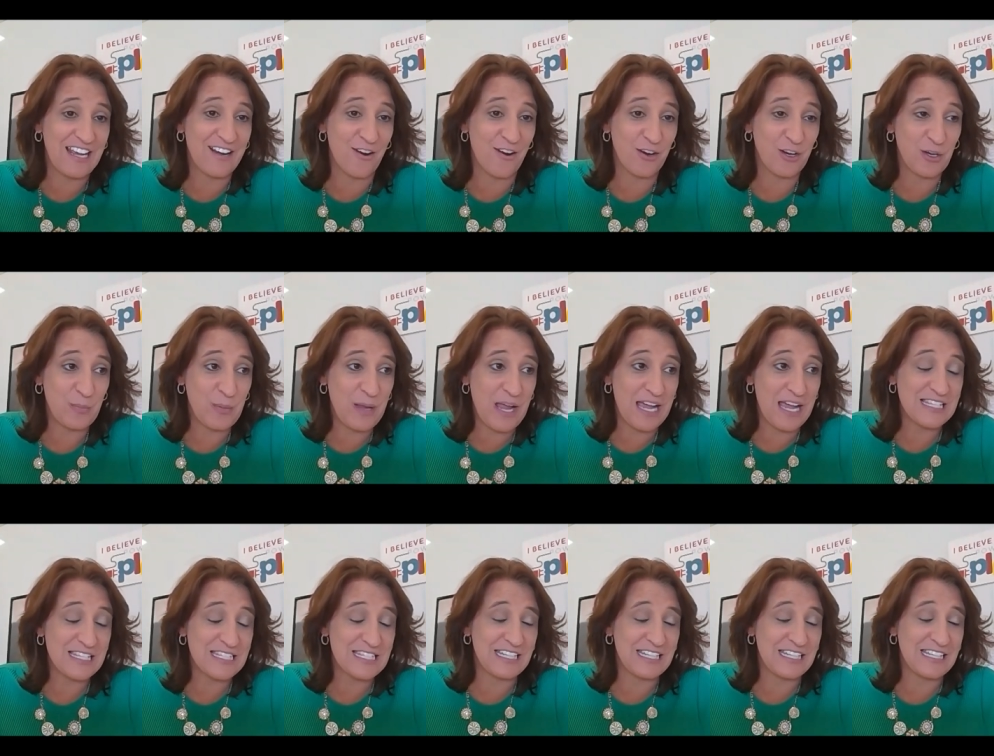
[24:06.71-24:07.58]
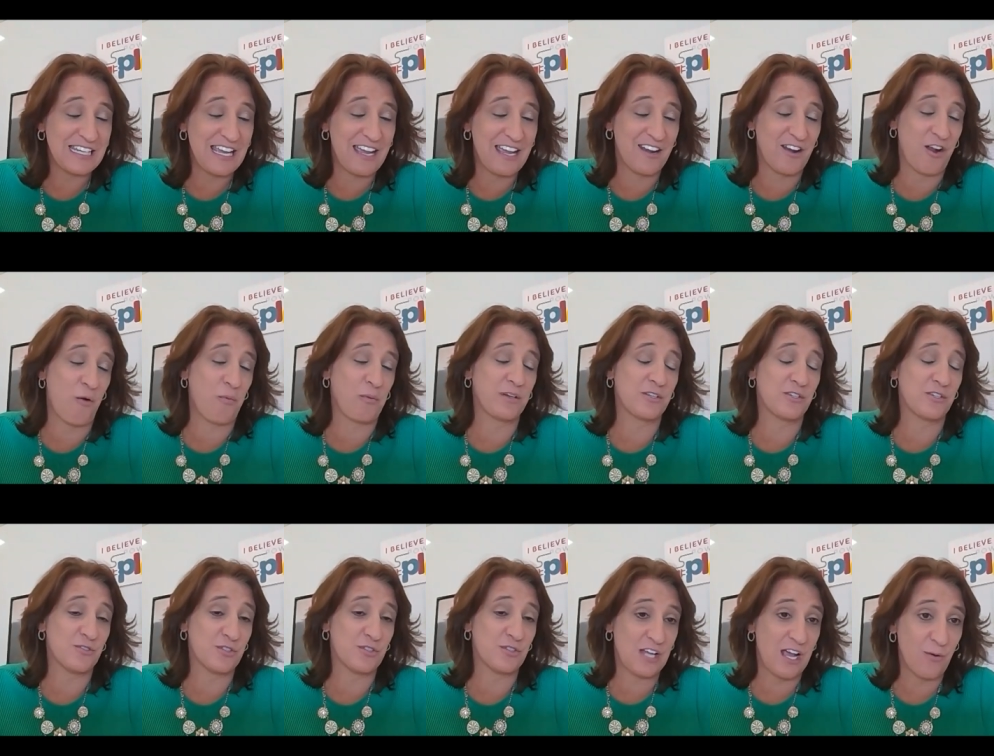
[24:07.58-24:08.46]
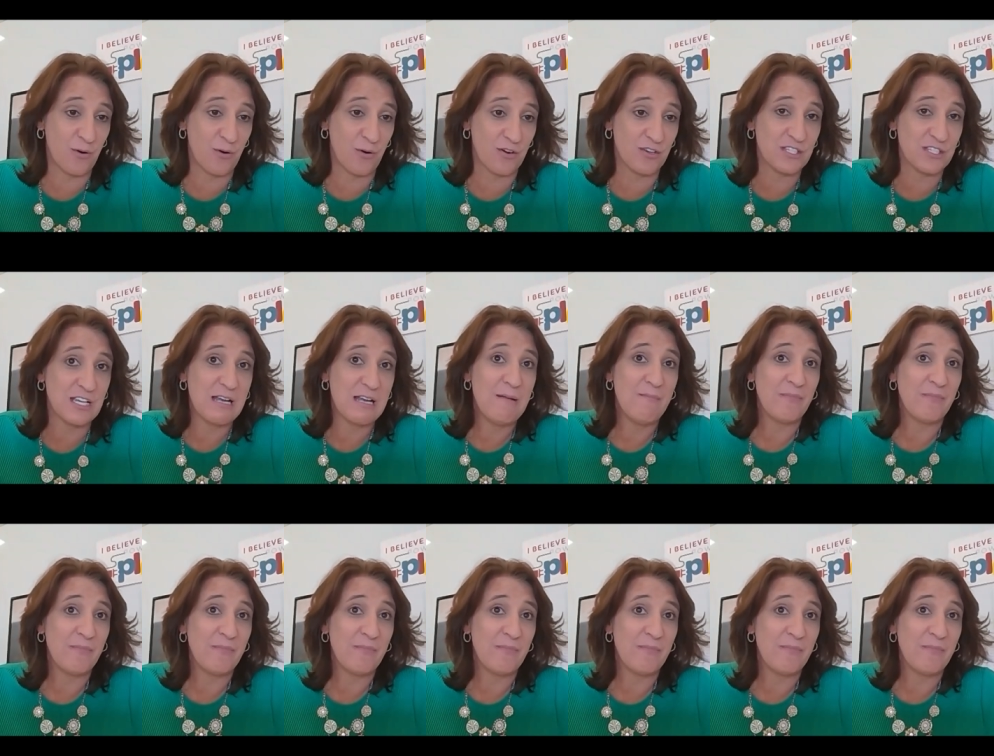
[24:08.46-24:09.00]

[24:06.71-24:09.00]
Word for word: our capacity and our reduced hours.